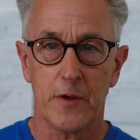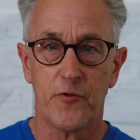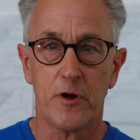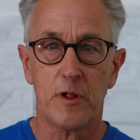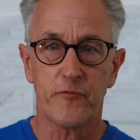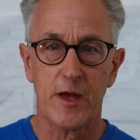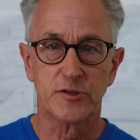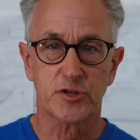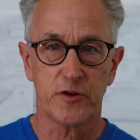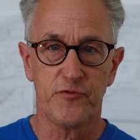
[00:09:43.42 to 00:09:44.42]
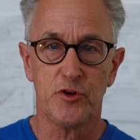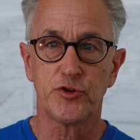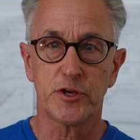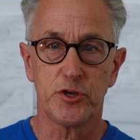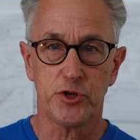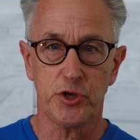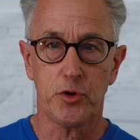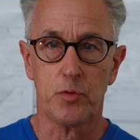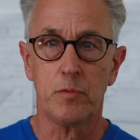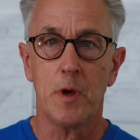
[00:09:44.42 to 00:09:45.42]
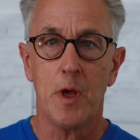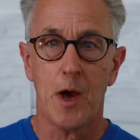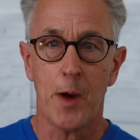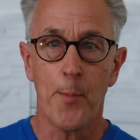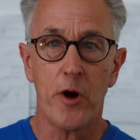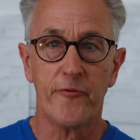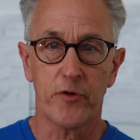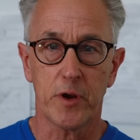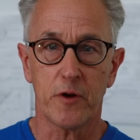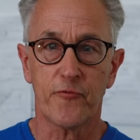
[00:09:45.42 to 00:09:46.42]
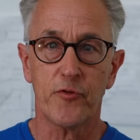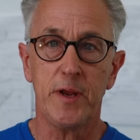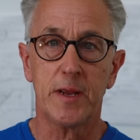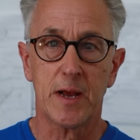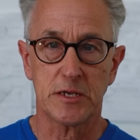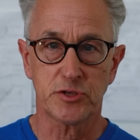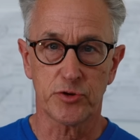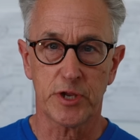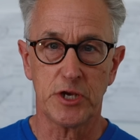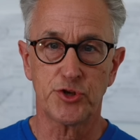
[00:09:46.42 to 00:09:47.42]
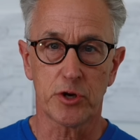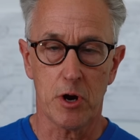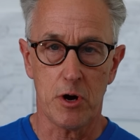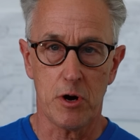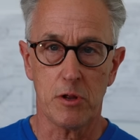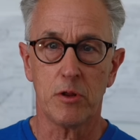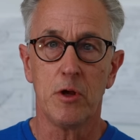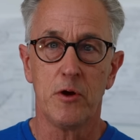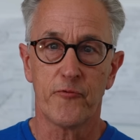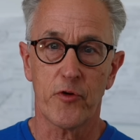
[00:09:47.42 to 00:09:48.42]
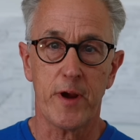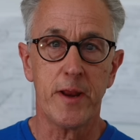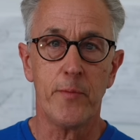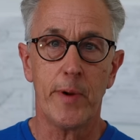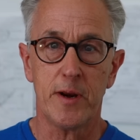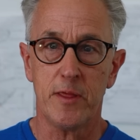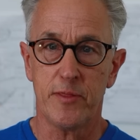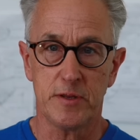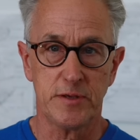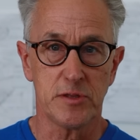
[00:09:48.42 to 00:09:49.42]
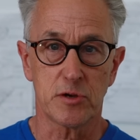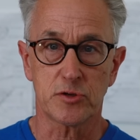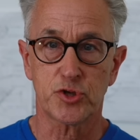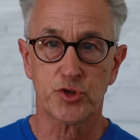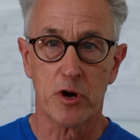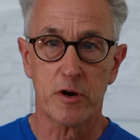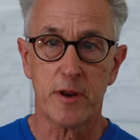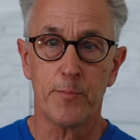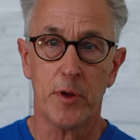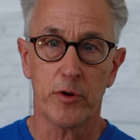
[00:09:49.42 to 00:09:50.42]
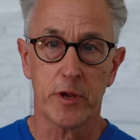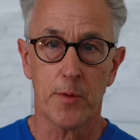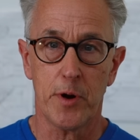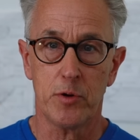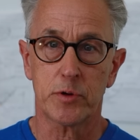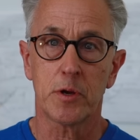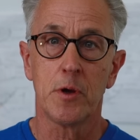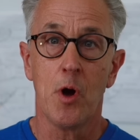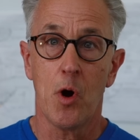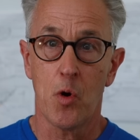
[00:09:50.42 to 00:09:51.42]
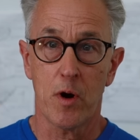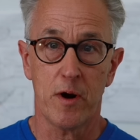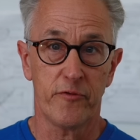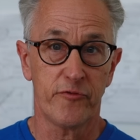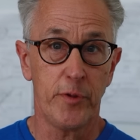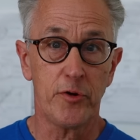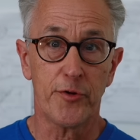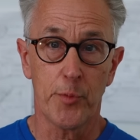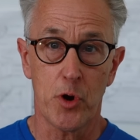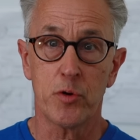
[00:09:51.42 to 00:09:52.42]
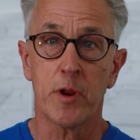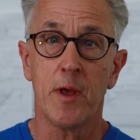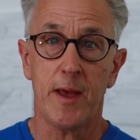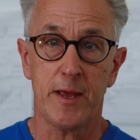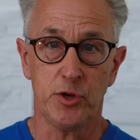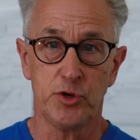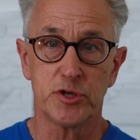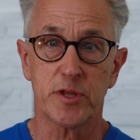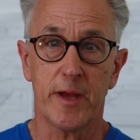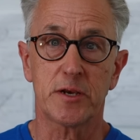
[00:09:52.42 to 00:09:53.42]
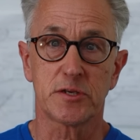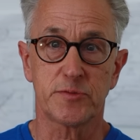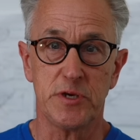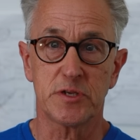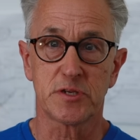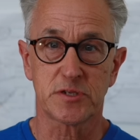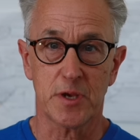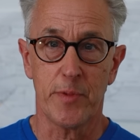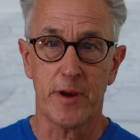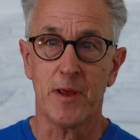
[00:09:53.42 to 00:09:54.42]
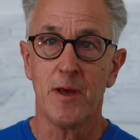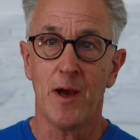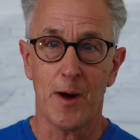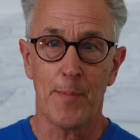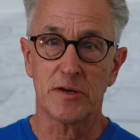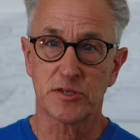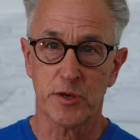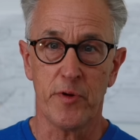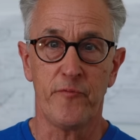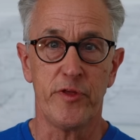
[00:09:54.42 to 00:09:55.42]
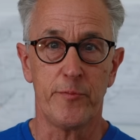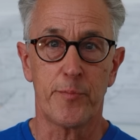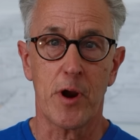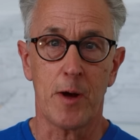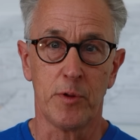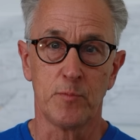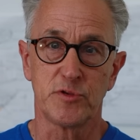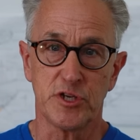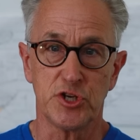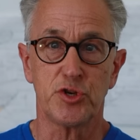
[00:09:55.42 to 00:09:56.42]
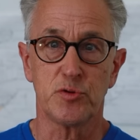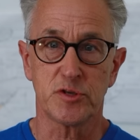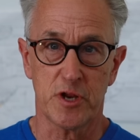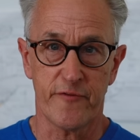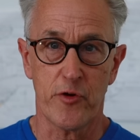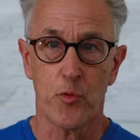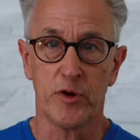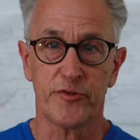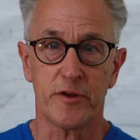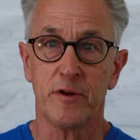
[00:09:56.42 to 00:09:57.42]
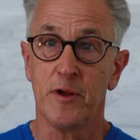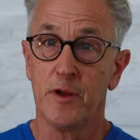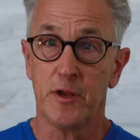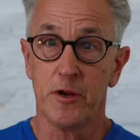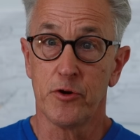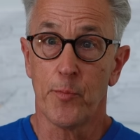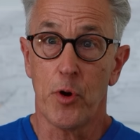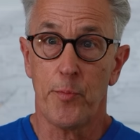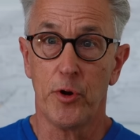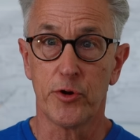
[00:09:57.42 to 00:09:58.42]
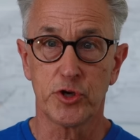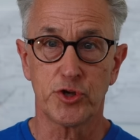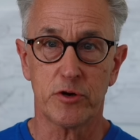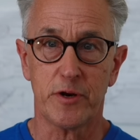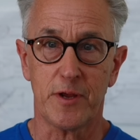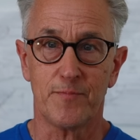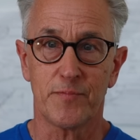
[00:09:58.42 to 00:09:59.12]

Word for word: If all of that's confusing to you, I'm offering a free consultation call for anybody that's either starting building a boat or has built a boat and you'd just like to speak to somebody about some of the problems and issues that have arisen in your boat building journey.